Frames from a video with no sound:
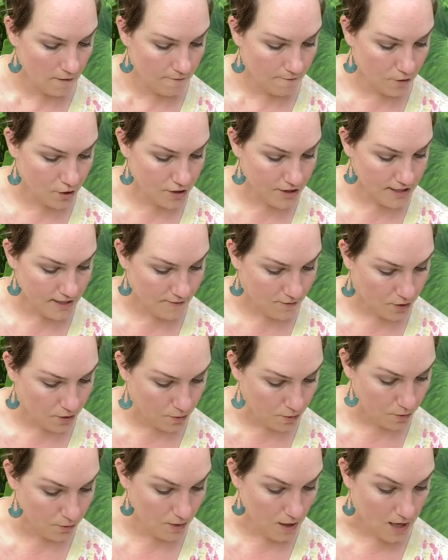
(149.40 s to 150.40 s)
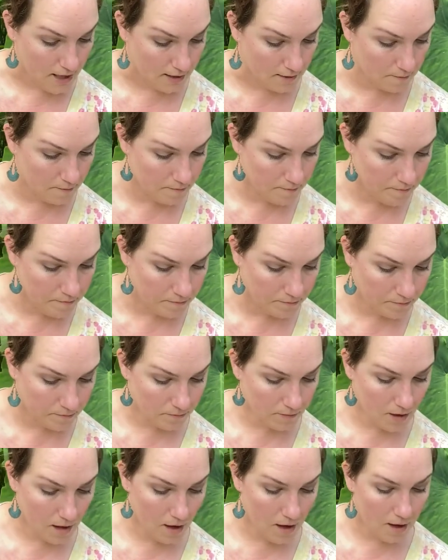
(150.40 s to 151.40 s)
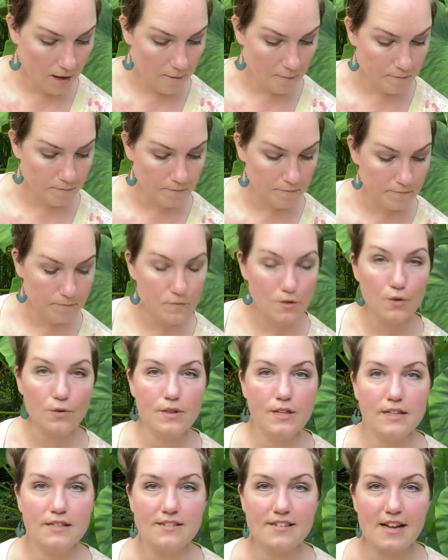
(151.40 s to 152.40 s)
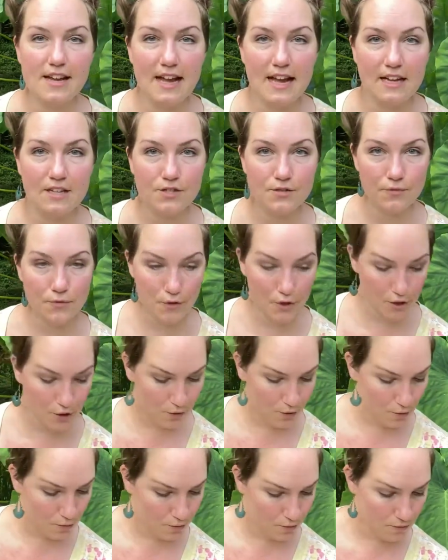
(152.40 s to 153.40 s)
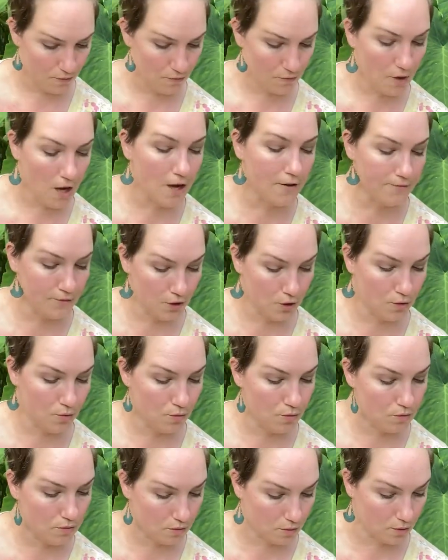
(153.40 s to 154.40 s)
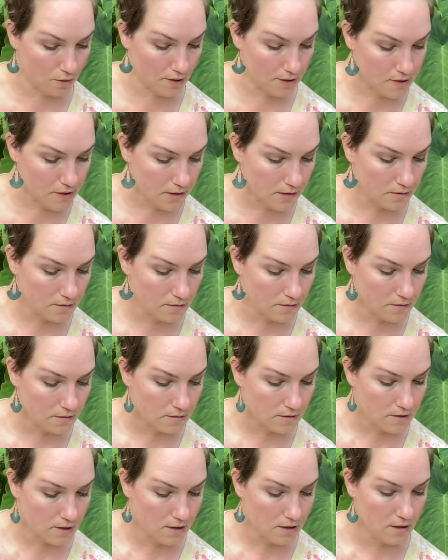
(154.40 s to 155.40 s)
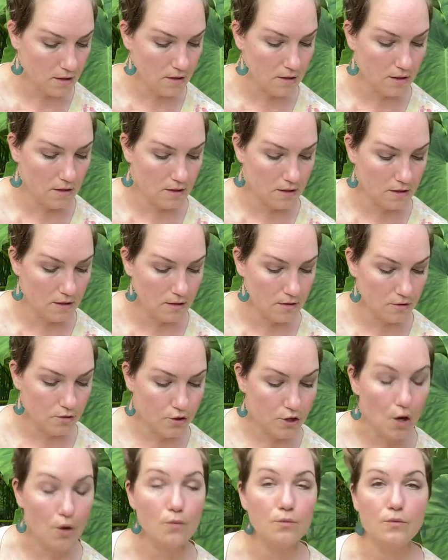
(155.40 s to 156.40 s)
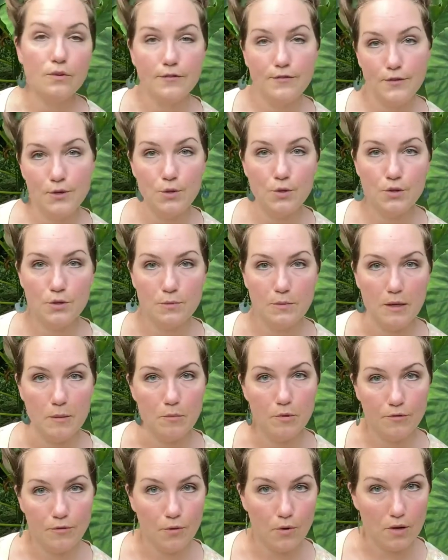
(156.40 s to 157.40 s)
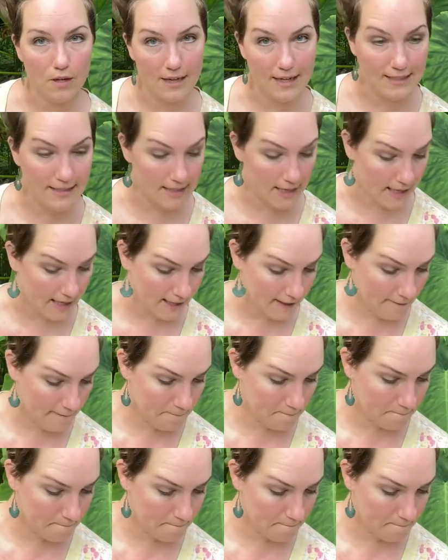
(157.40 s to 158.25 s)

Verse 7 through 9. Um, two things I ask for you, of you, Lord. Don't refuse me before I die.